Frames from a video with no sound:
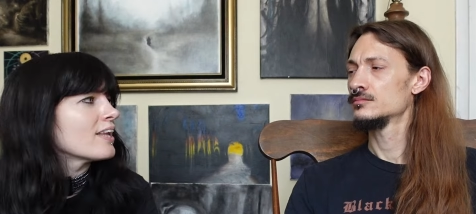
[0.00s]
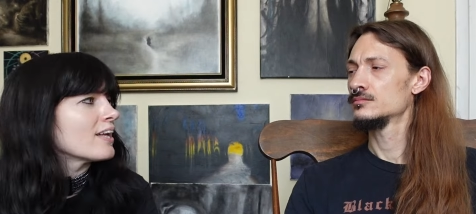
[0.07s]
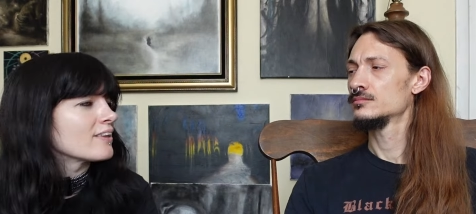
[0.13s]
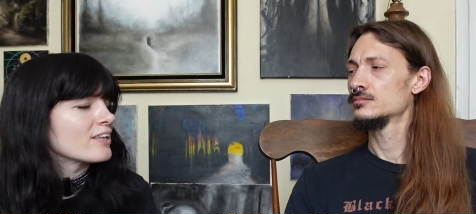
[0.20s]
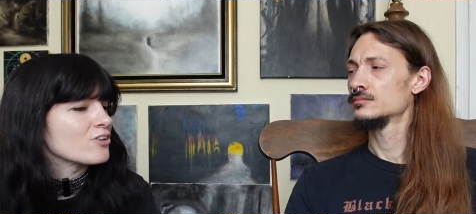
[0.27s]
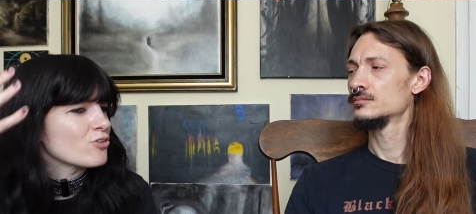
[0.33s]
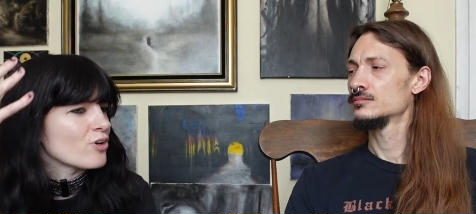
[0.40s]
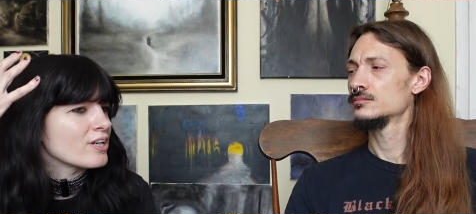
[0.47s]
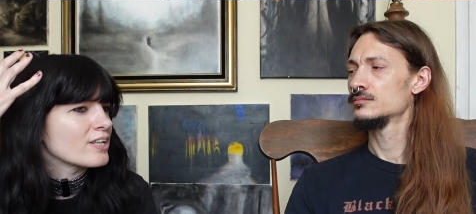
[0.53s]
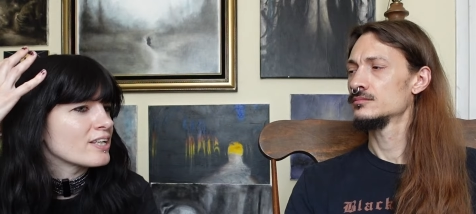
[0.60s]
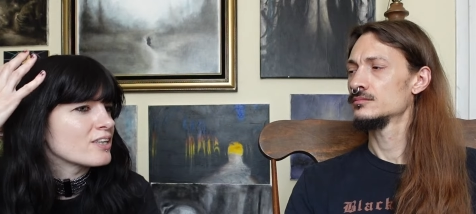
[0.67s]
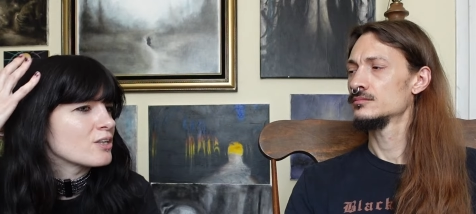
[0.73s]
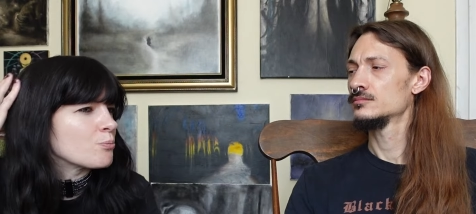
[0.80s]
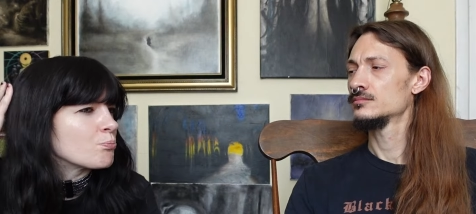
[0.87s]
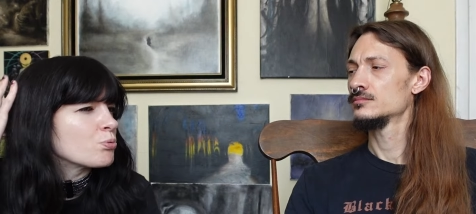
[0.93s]
Speaker 1: that. They try to
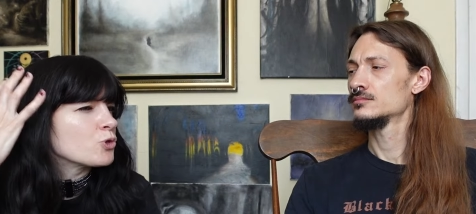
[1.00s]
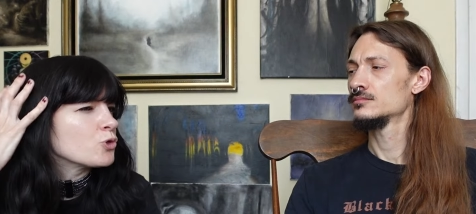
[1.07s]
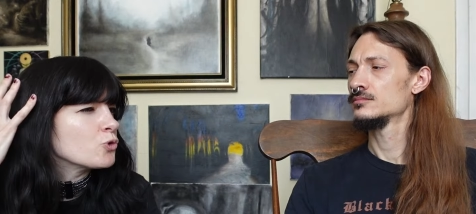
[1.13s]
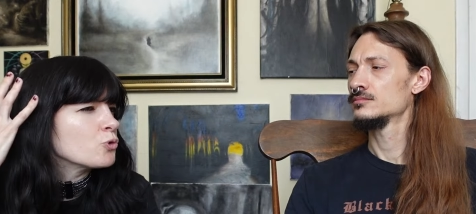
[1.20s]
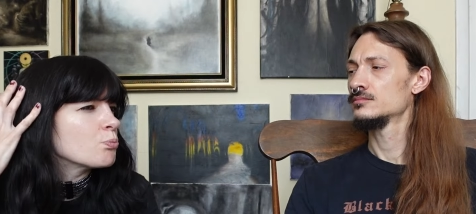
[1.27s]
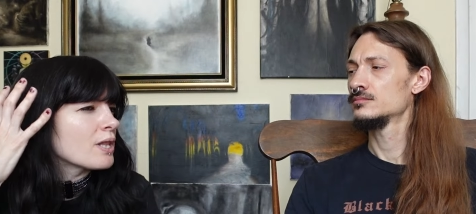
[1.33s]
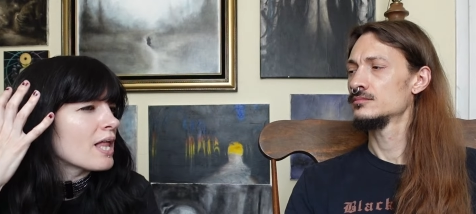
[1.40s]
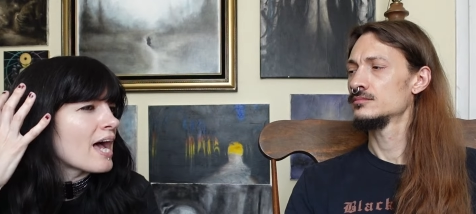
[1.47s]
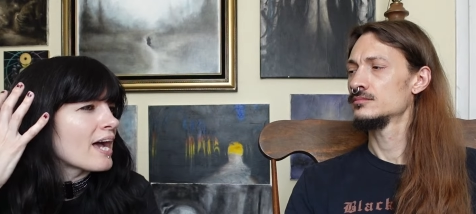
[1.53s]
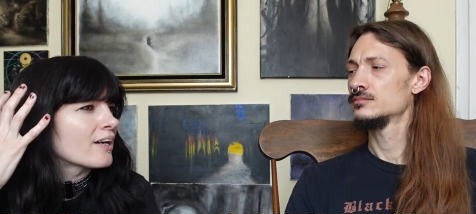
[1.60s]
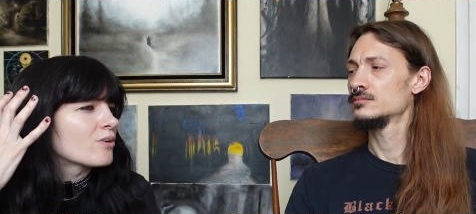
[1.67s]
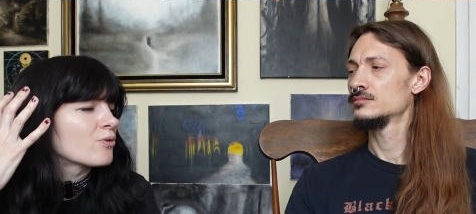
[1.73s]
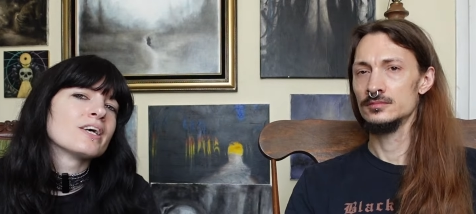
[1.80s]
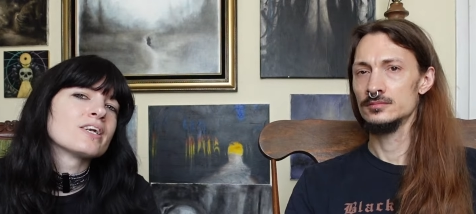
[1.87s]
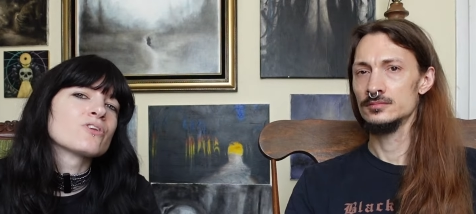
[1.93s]
get the blue
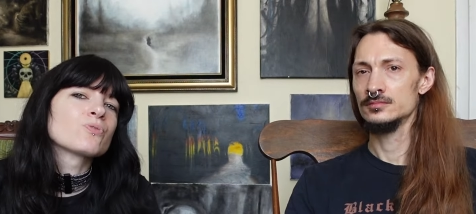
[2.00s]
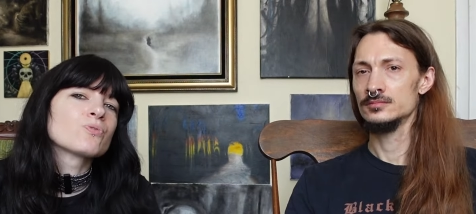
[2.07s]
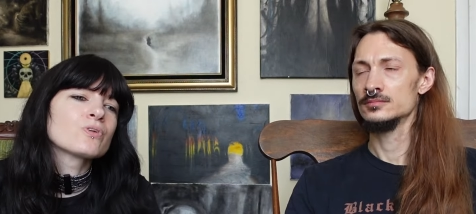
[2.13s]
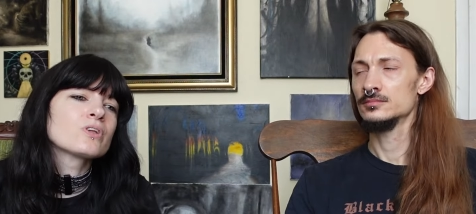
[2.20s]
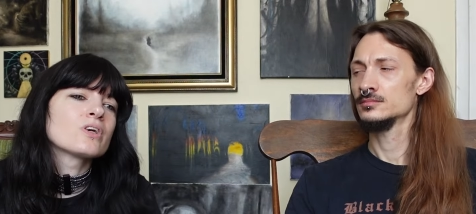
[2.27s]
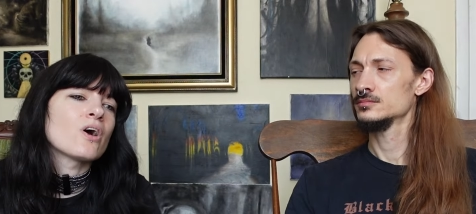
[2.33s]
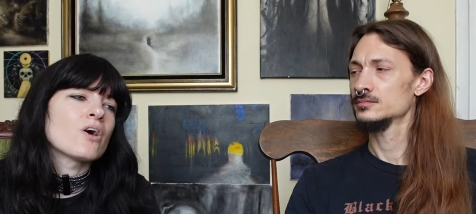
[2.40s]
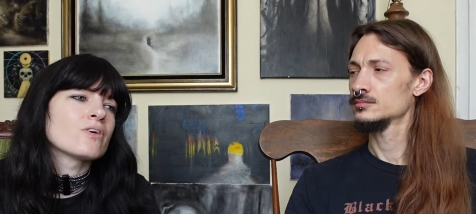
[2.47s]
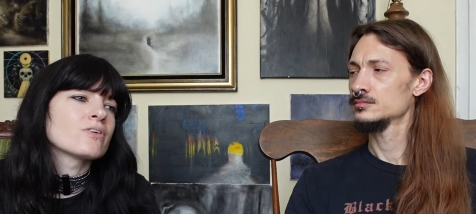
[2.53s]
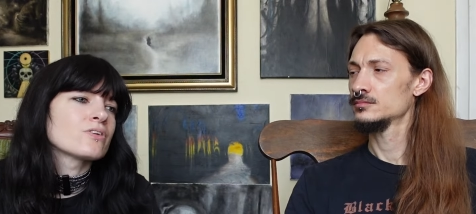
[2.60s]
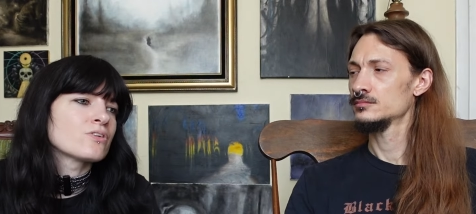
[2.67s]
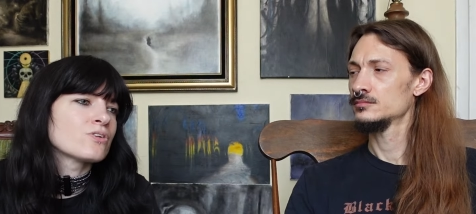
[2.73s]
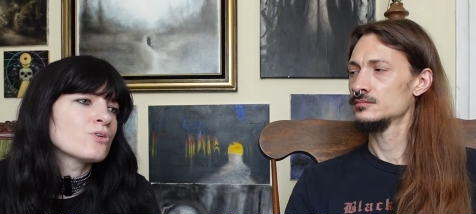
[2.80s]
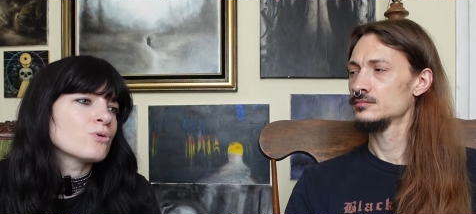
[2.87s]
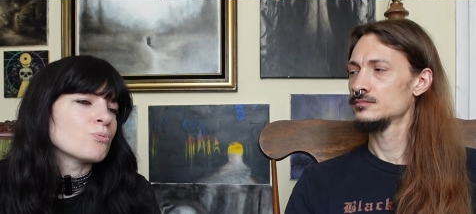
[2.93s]
black, and it's really hard
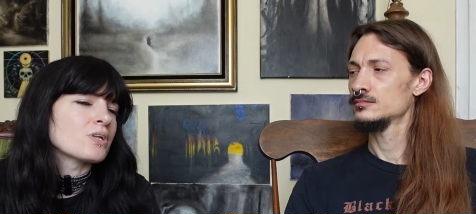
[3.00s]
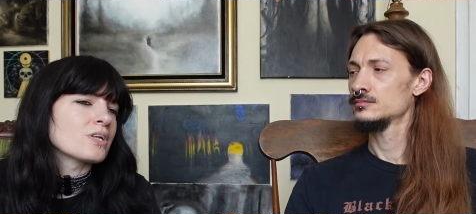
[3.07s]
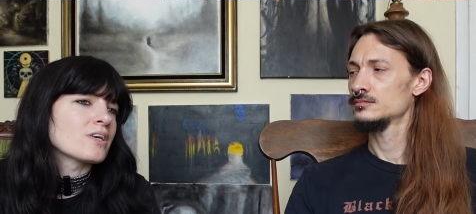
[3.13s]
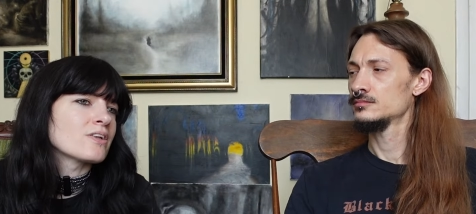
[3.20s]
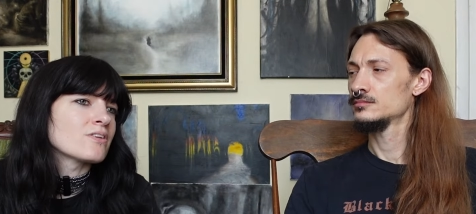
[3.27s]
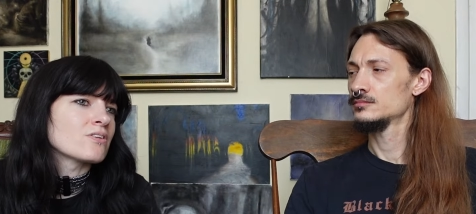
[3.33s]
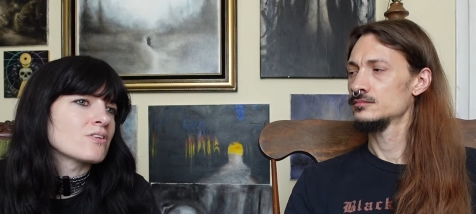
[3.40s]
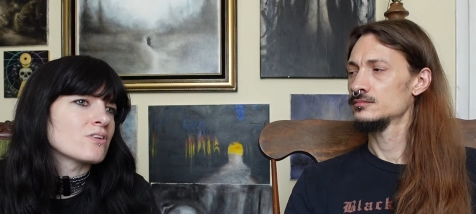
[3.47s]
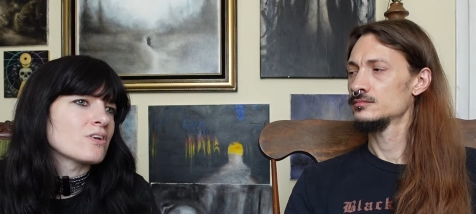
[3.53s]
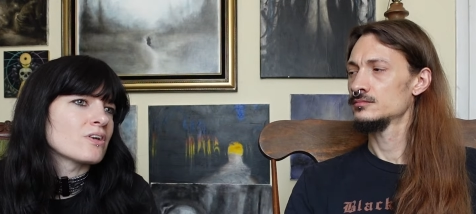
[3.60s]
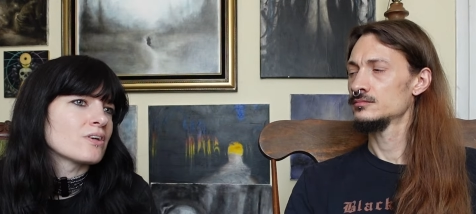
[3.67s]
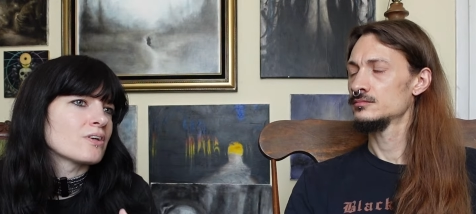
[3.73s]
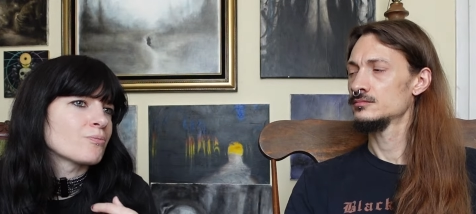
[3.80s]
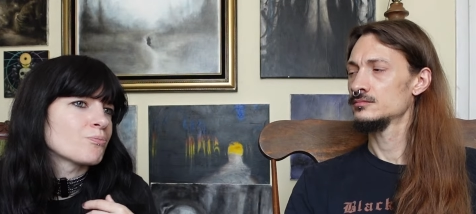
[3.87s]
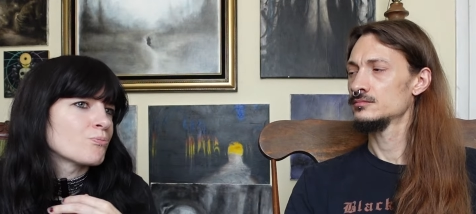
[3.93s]
to do because
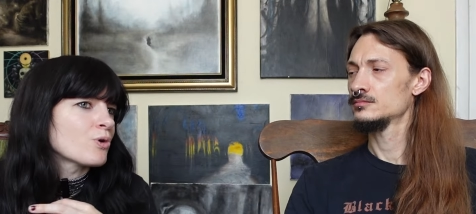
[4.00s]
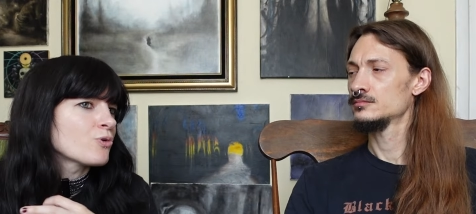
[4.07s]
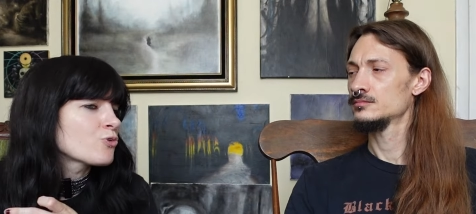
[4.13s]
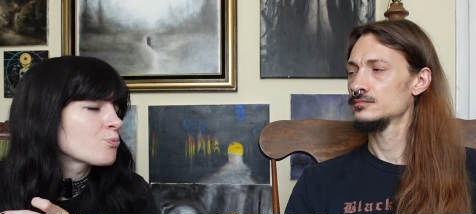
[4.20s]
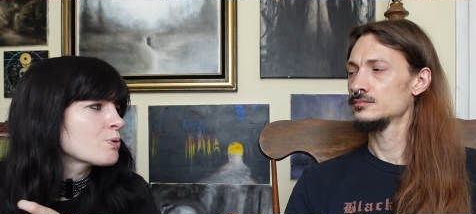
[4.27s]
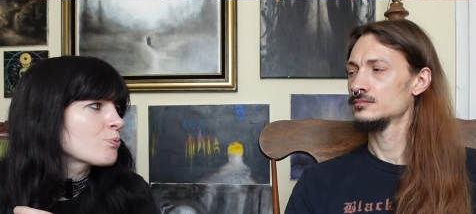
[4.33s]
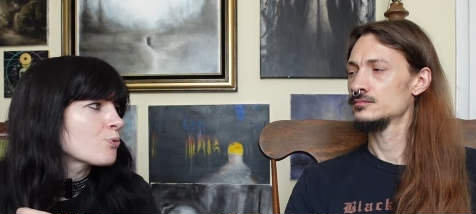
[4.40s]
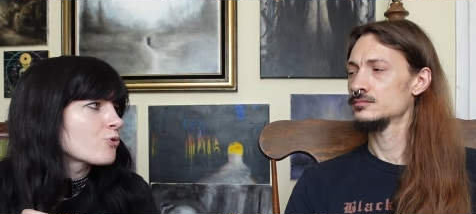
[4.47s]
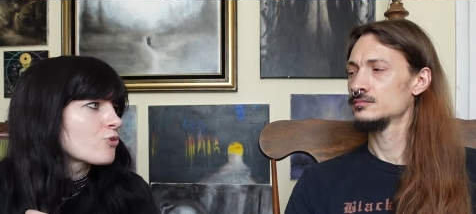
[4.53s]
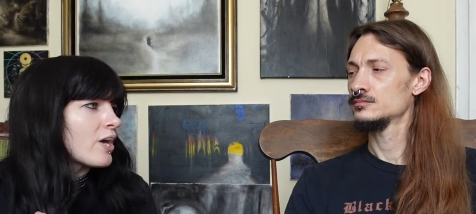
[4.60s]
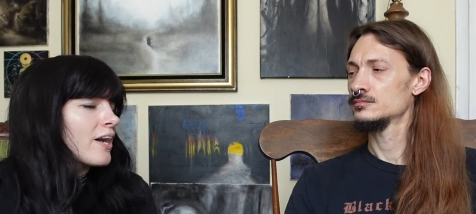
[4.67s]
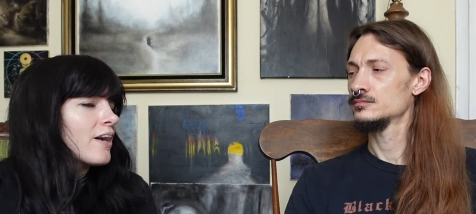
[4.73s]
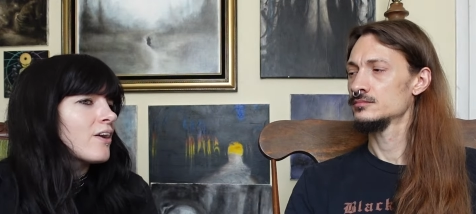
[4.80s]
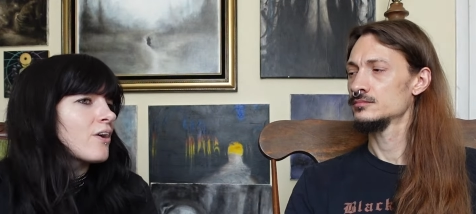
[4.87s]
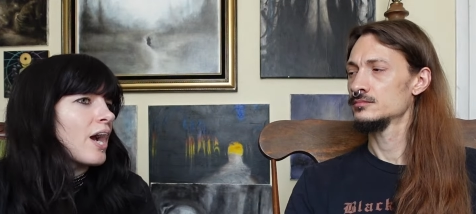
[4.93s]
most people's
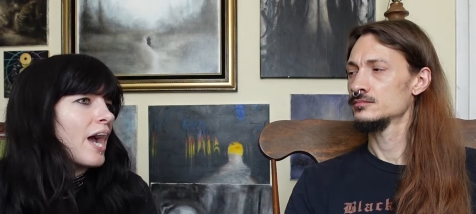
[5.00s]
hair